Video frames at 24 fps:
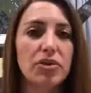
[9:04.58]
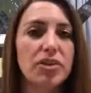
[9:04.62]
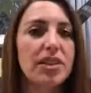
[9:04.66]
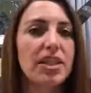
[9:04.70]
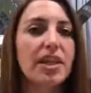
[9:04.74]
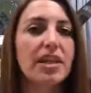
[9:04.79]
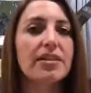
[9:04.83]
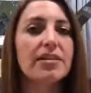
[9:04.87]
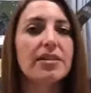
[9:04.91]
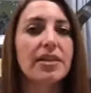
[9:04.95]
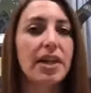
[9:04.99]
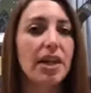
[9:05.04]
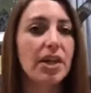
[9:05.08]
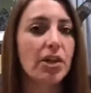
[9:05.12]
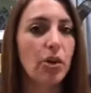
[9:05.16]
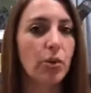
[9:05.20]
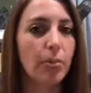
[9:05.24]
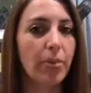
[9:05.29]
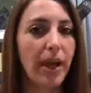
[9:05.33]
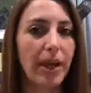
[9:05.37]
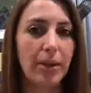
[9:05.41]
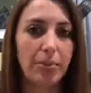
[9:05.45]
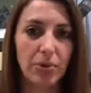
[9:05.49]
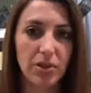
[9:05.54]
things that I know
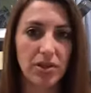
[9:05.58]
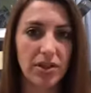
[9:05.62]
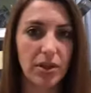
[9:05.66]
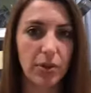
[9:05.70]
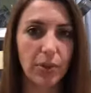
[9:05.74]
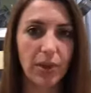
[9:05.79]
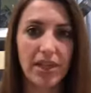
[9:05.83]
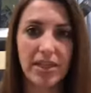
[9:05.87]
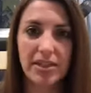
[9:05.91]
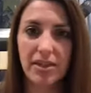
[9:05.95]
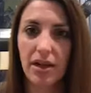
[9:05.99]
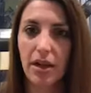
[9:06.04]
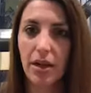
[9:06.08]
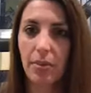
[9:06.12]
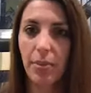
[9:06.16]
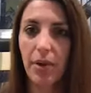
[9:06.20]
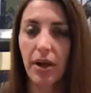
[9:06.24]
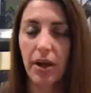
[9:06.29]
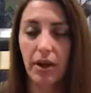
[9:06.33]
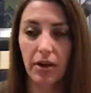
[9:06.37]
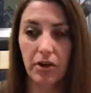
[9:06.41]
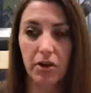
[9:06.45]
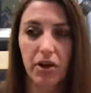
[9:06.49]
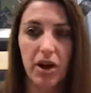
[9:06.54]
Piper is going to come
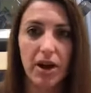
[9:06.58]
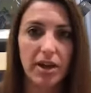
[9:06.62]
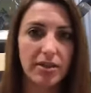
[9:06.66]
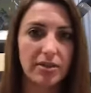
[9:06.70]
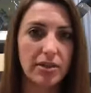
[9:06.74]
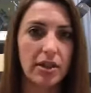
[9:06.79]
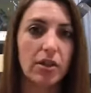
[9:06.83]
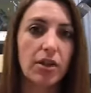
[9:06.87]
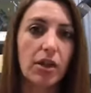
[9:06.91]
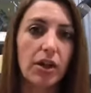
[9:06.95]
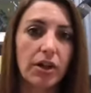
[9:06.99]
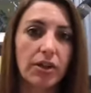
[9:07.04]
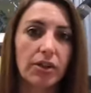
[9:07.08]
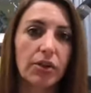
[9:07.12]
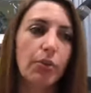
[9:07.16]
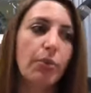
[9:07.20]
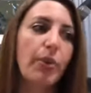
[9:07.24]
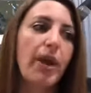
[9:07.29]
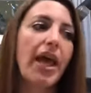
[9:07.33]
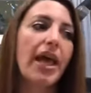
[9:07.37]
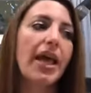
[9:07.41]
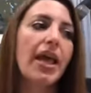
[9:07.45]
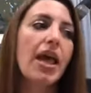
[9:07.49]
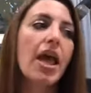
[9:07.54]
across along the
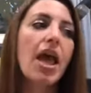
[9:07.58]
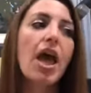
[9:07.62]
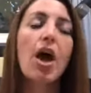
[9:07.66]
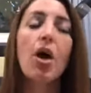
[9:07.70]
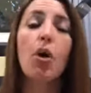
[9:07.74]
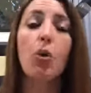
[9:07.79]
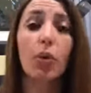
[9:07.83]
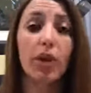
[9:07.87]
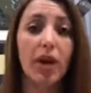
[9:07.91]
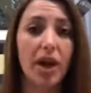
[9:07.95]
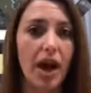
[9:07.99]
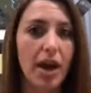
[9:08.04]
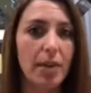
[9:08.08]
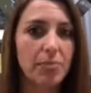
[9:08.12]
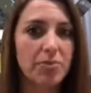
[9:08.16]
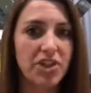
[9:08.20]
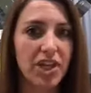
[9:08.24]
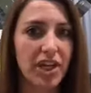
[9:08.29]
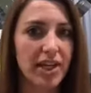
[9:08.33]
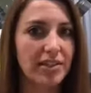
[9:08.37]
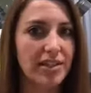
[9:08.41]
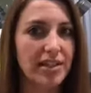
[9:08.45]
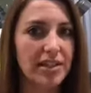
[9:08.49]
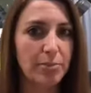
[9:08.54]
way. What
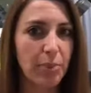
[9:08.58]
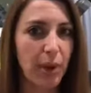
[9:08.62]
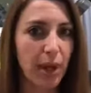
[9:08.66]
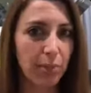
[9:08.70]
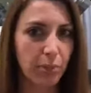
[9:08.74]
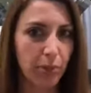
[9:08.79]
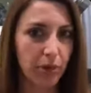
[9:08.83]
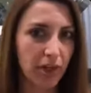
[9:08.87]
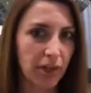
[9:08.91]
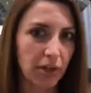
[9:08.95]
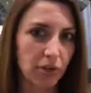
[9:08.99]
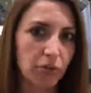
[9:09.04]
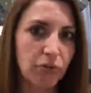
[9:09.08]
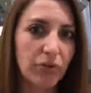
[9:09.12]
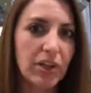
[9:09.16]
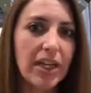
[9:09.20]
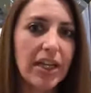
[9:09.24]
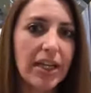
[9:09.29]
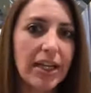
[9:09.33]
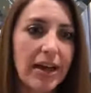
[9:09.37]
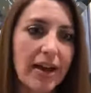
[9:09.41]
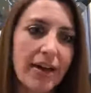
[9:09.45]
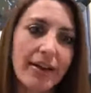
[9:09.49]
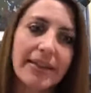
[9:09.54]
objects is Piper going to
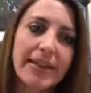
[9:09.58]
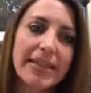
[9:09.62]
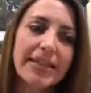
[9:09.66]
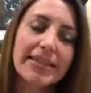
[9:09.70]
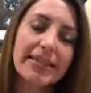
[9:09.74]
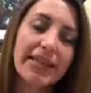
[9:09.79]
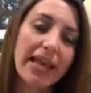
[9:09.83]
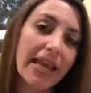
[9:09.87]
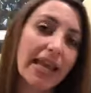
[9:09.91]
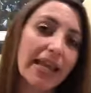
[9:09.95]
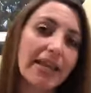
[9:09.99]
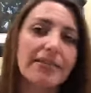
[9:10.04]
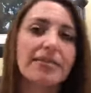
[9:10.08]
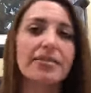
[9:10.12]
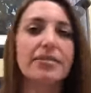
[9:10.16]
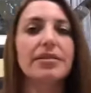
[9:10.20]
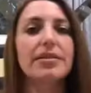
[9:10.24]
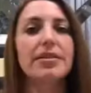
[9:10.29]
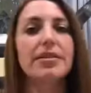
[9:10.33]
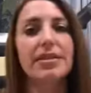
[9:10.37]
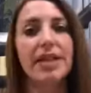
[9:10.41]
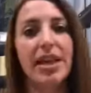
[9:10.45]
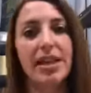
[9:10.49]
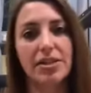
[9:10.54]
read on this case?
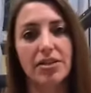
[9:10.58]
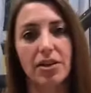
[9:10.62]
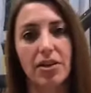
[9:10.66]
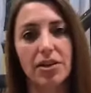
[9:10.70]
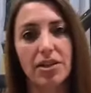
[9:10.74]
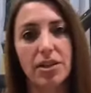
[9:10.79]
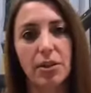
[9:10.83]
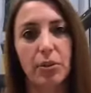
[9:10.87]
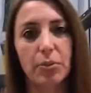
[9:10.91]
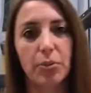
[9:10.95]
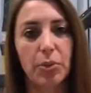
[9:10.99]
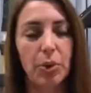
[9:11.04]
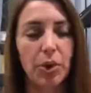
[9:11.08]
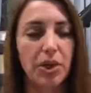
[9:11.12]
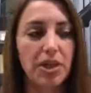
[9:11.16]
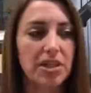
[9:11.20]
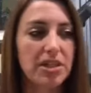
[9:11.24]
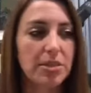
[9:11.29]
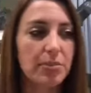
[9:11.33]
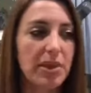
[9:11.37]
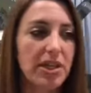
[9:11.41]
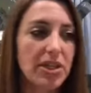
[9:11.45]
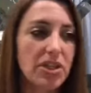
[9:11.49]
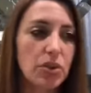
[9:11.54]
Because that's also important
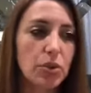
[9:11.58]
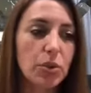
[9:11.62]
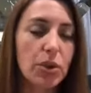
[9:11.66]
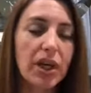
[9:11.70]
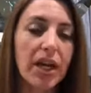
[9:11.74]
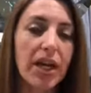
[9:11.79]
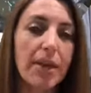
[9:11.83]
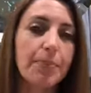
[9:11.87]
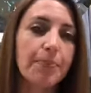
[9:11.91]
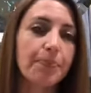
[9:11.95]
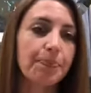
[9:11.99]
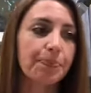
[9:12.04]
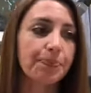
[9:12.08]
to my story.